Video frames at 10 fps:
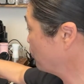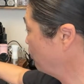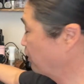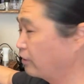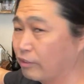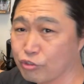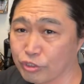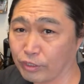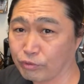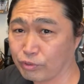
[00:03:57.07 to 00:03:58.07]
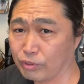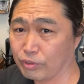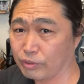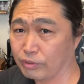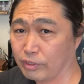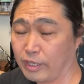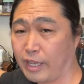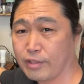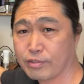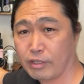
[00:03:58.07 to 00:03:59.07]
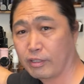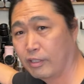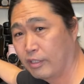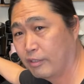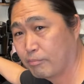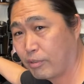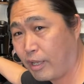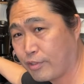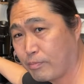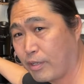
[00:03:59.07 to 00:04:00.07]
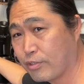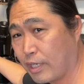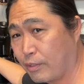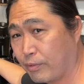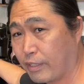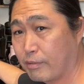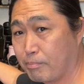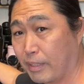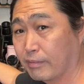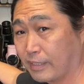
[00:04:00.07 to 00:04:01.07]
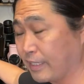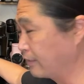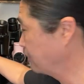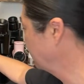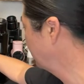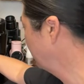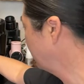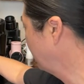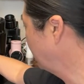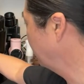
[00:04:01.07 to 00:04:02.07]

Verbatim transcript: one here, Gen 2, has a plasma generator built in, okay?